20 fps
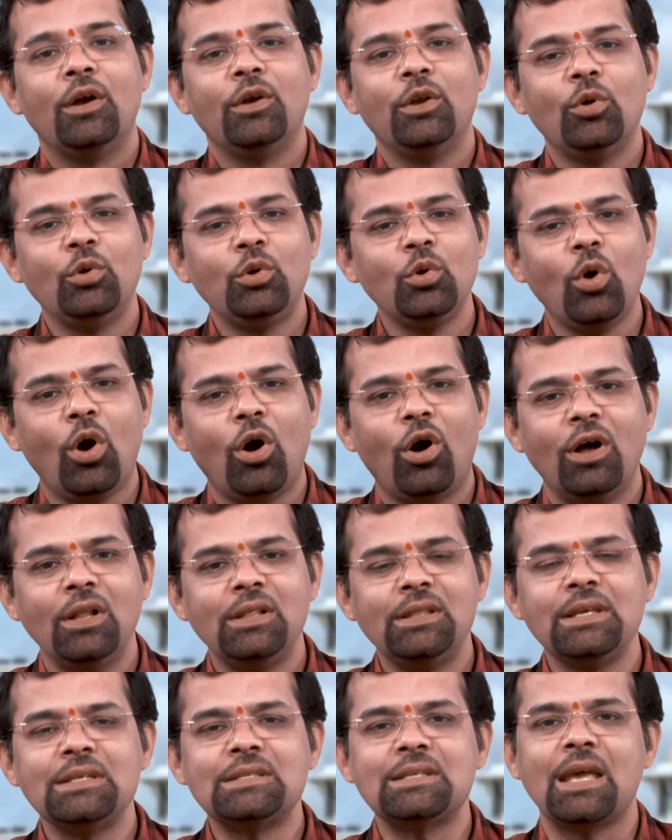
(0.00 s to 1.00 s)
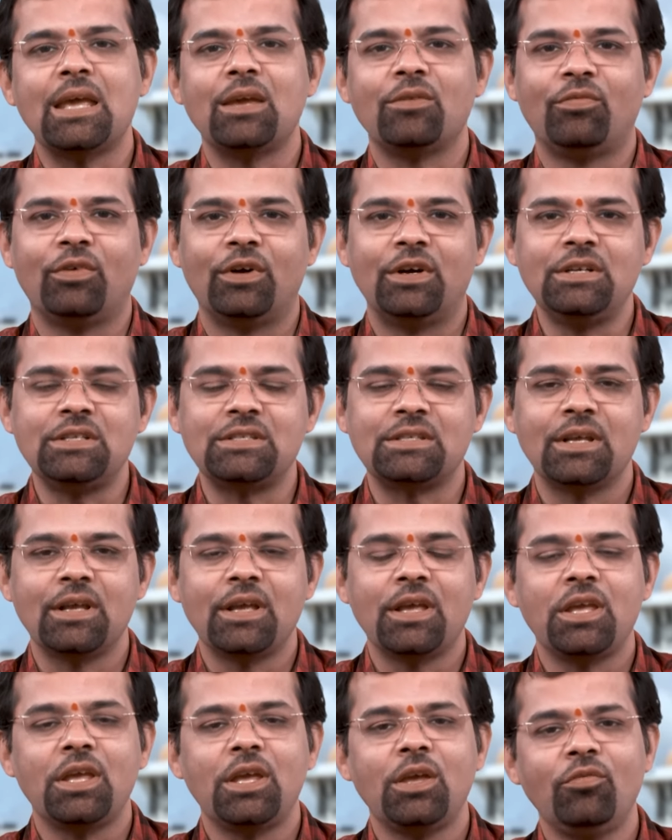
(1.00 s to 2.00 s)
Due to all these efforts,
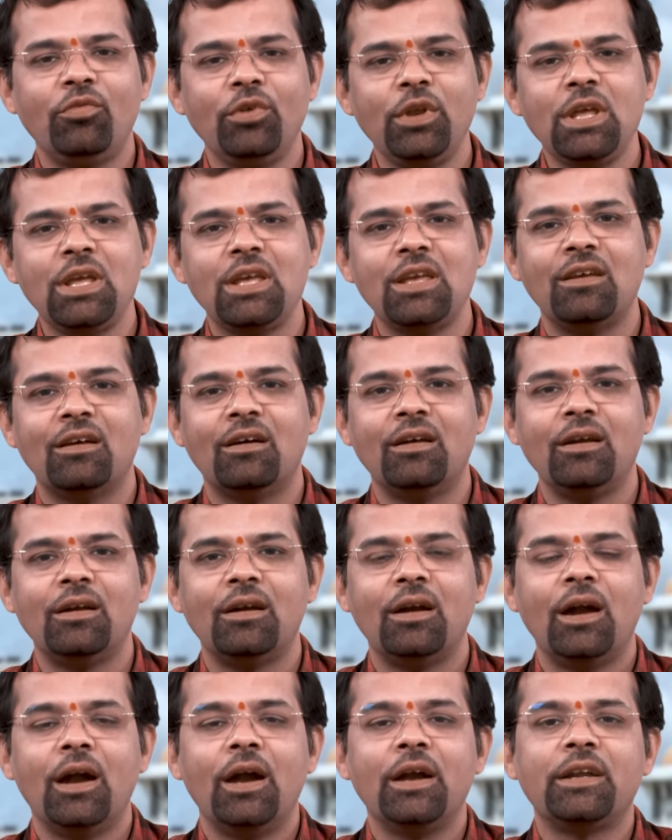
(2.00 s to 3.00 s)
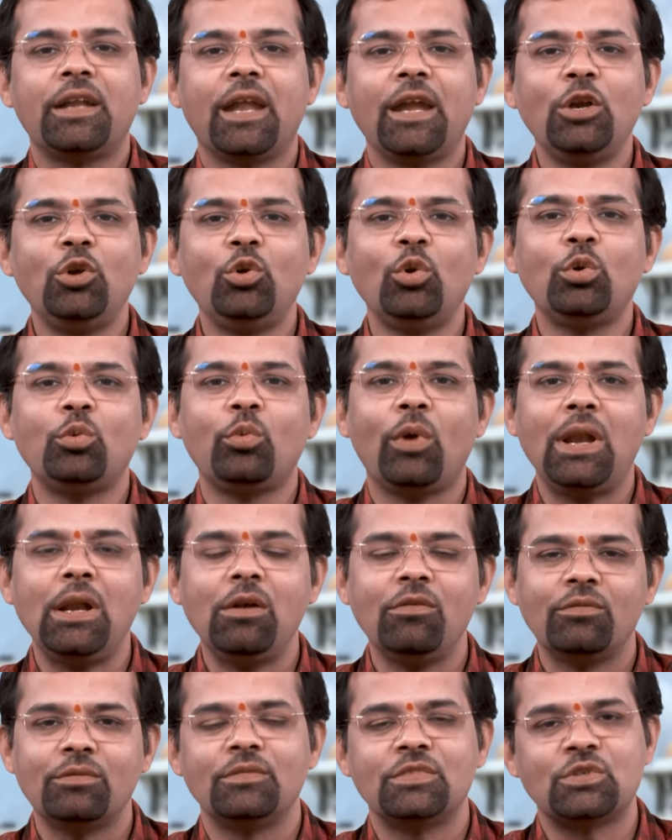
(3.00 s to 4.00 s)
every year 10 to
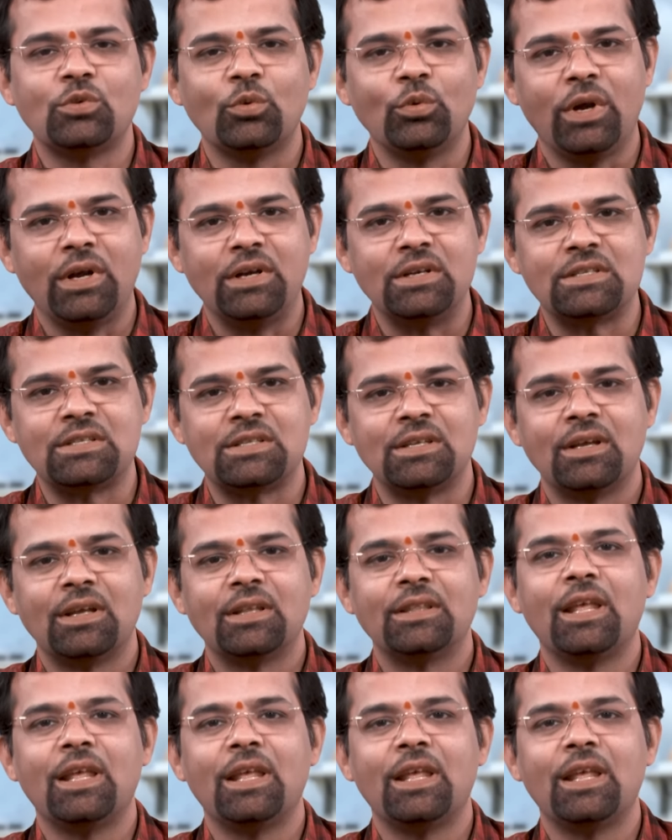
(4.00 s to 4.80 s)
12 students,